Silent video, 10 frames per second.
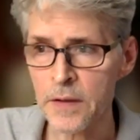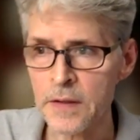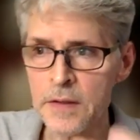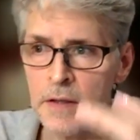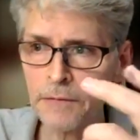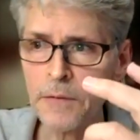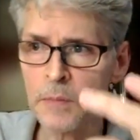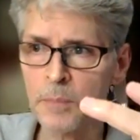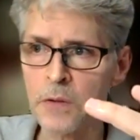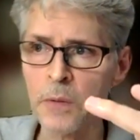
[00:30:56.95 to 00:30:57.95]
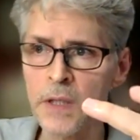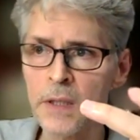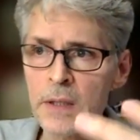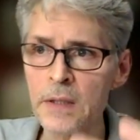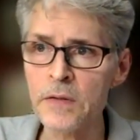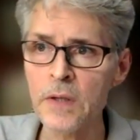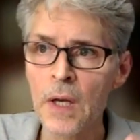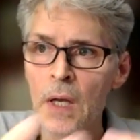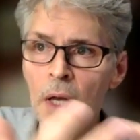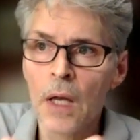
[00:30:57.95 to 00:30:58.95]
The difference between it is
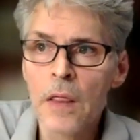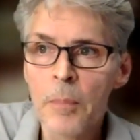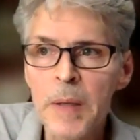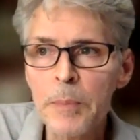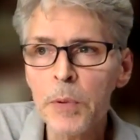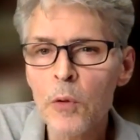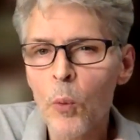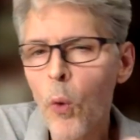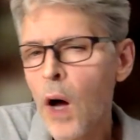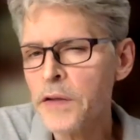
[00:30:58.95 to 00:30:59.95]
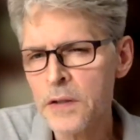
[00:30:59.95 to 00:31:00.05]
the people who want